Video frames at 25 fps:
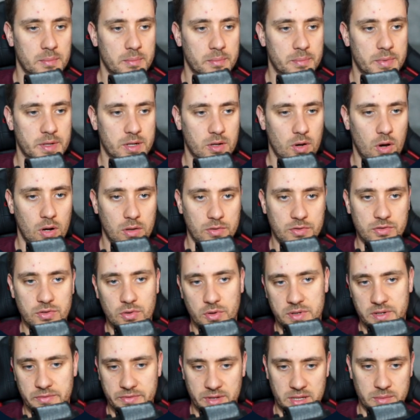But also
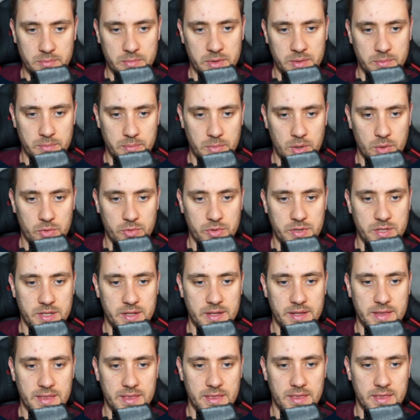on development mode,
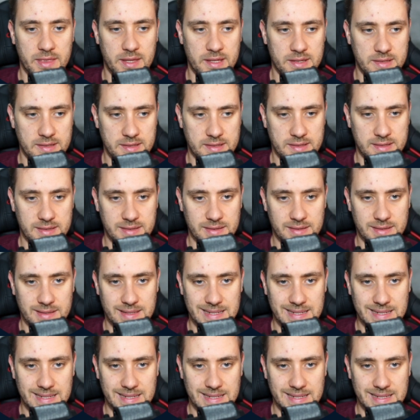this